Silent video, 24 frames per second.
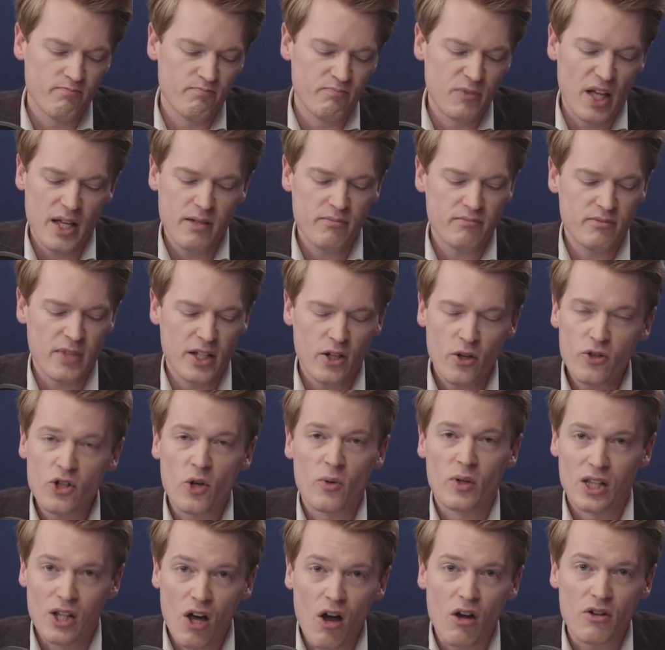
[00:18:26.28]
They don't
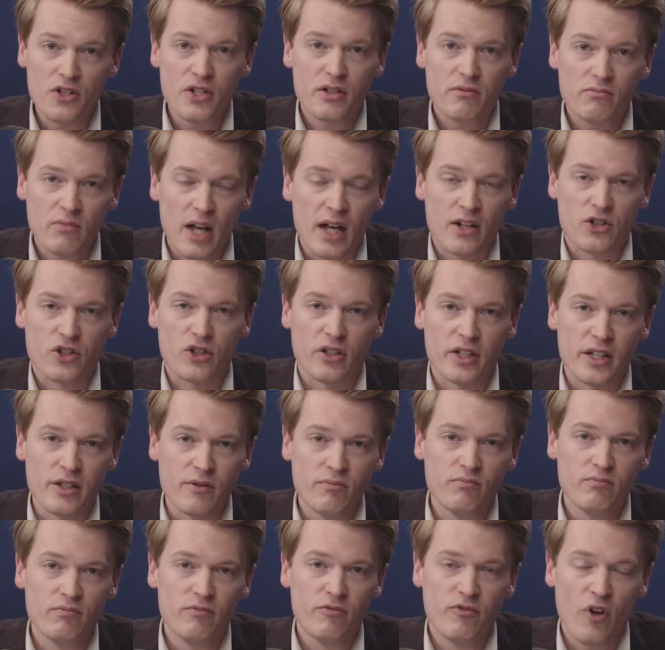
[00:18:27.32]
know a lot, actually,
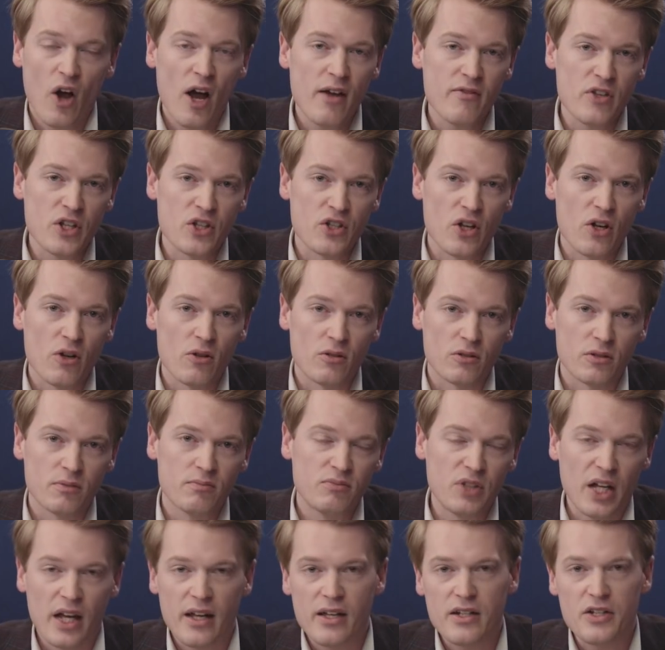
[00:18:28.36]
5 years old
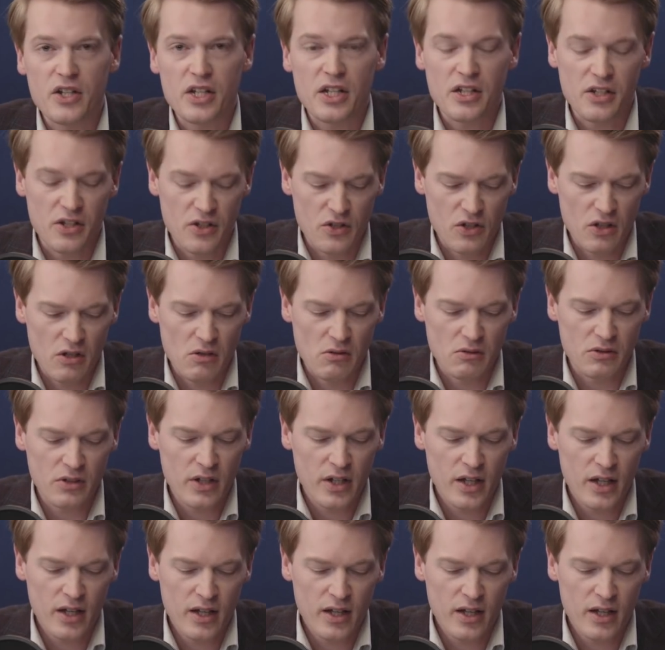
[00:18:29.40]
to 18 years old.